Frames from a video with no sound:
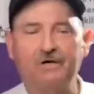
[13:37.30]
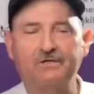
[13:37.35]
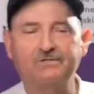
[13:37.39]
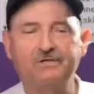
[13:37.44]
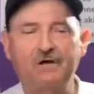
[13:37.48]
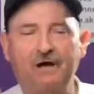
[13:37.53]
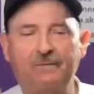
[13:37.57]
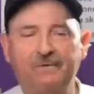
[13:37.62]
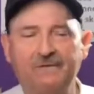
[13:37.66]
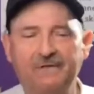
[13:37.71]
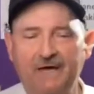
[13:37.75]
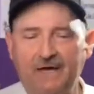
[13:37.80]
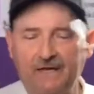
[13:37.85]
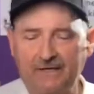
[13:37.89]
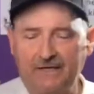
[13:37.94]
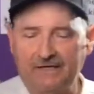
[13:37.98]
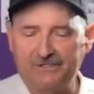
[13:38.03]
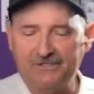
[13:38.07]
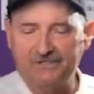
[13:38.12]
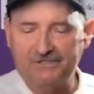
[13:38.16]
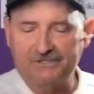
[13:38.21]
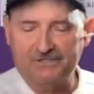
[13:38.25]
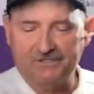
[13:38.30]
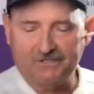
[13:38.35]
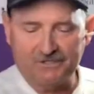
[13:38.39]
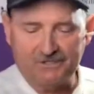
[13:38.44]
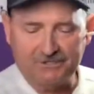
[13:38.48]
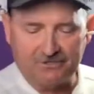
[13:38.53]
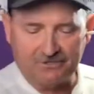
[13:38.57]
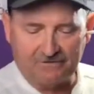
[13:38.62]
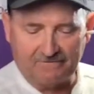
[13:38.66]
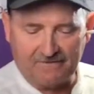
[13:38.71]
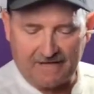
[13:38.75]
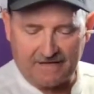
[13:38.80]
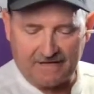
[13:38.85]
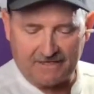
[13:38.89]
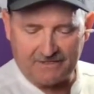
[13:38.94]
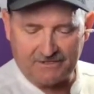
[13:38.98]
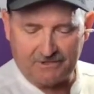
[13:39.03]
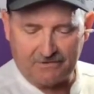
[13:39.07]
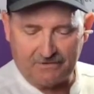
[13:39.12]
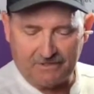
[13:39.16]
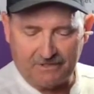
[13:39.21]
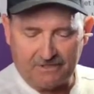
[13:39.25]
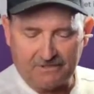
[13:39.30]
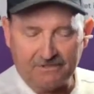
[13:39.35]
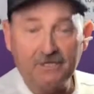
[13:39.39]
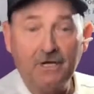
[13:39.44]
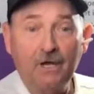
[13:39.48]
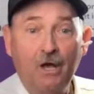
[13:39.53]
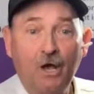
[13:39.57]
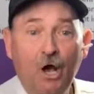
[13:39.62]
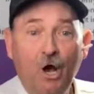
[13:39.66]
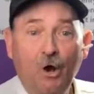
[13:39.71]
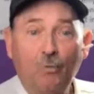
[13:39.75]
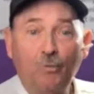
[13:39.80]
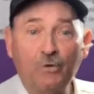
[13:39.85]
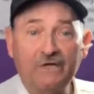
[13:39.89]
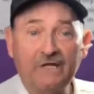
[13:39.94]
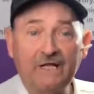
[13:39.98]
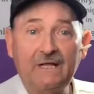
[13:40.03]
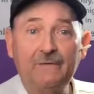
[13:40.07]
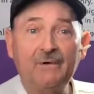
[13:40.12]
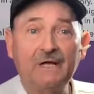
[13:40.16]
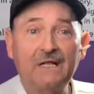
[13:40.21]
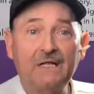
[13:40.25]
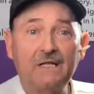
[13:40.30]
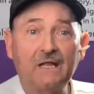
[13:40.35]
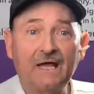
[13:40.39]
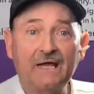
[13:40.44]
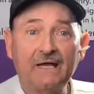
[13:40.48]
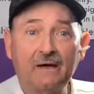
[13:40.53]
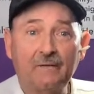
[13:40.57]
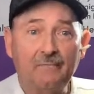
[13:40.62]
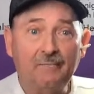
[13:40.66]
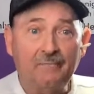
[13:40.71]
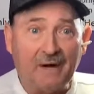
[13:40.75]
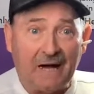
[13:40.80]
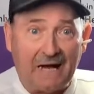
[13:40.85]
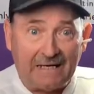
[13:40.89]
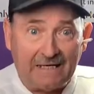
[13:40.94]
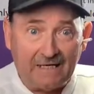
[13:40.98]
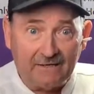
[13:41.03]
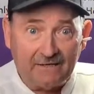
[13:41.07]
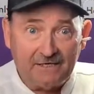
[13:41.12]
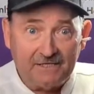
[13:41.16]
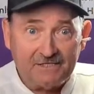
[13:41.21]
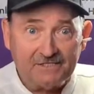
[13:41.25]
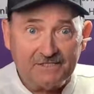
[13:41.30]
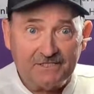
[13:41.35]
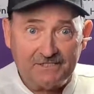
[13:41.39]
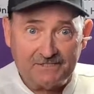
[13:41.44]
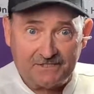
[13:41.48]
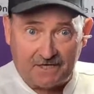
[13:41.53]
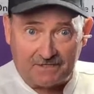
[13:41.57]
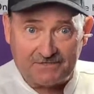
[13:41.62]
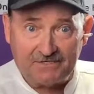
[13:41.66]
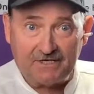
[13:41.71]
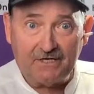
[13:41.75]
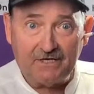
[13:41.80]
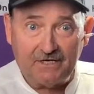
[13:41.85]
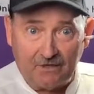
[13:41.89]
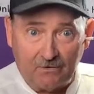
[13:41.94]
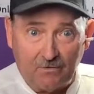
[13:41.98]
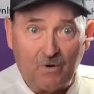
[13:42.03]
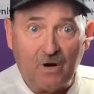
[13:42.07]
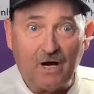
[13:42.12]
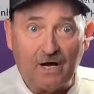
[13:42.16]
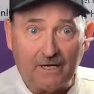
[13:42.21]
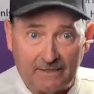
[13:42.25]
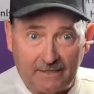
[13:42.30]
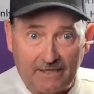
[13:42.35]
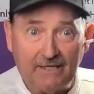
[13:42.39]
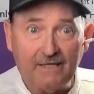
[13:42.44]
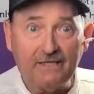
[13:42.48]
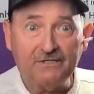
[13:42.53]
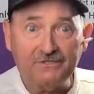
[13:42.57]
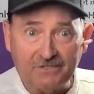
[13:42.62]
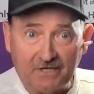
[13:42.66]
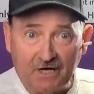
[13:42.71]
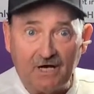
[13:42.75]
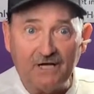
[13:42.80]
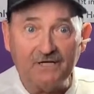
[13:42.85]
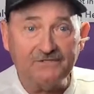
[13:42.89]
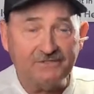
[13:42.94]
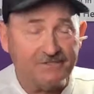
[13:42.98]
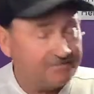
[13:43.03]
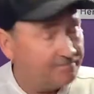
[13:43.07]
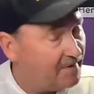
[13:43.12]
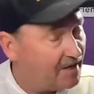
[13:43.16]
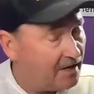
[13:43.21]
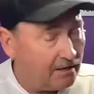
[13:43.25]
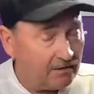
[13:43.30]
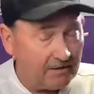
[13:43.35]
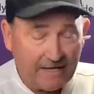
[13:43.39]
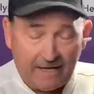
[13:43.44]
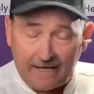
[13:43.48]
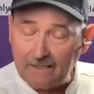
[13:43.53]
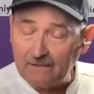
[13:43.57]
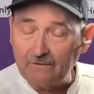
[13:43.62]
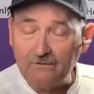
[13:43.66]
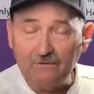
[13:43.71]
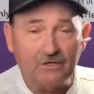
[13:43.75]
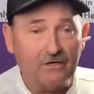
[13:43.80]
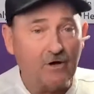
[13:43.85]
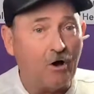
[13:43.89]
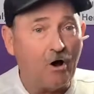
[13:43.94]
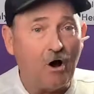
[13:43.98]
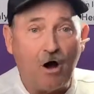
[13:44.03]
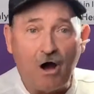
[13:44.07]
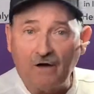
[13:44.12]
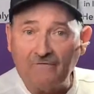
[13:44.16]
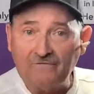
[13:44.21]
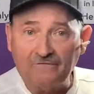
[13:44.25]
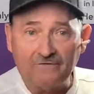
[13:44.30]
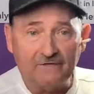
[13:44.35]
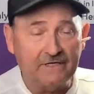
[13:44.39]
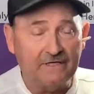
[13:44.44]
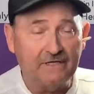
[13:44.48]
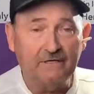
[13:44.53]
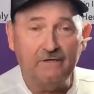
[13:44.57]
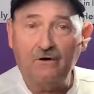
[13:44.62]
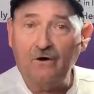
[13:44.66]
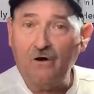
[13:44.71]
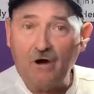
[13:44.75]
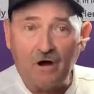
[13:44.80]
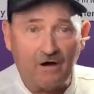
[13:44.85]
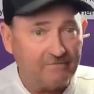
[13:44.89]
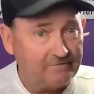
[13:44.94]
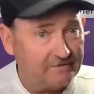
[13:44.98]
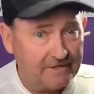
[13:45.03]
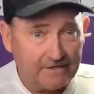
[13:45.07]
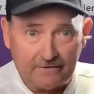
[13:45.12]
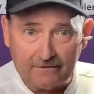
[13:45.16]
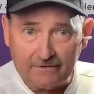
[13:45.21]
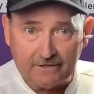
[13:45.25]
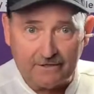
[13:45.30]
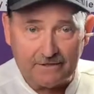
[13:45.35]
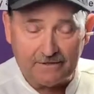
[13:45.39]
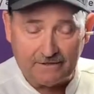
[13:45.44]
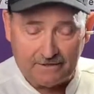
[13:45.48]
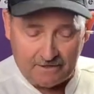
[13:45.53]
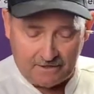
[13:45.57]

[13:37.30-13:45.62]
on top of that and just serve that as you is. Would anybody like a bite of this? Because I'll tell you what, it does smell and look awfully, awfully good.